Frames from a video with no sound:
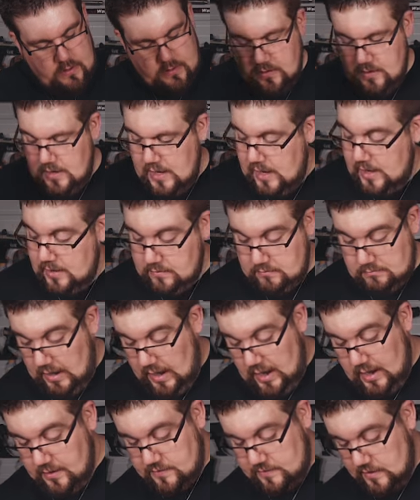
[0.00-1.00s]
Not,
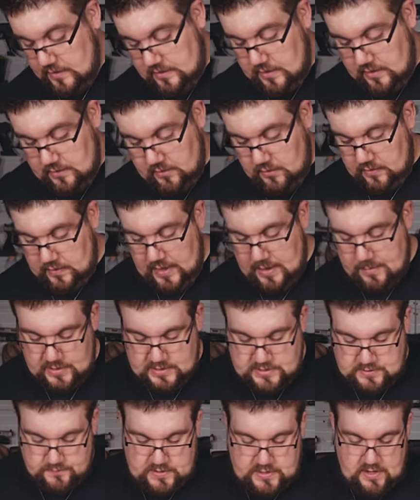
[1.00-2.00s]
honestly, it doesn't look like
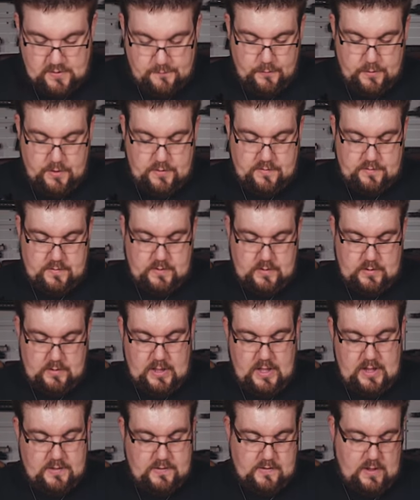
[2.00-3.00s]
much of a difference.
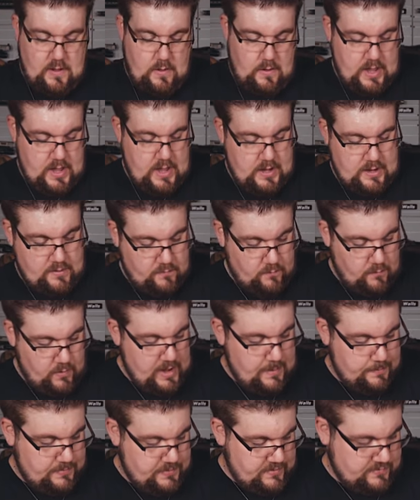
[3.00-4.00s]
Let's go ahead and
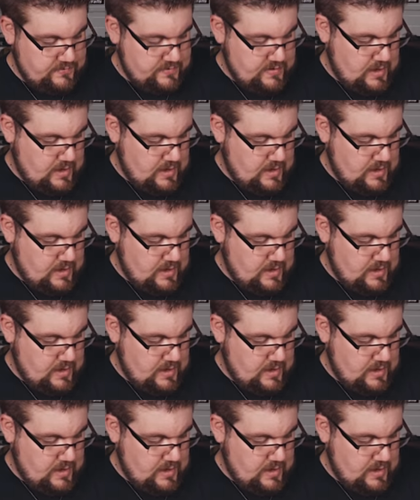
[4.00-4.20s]
ramp this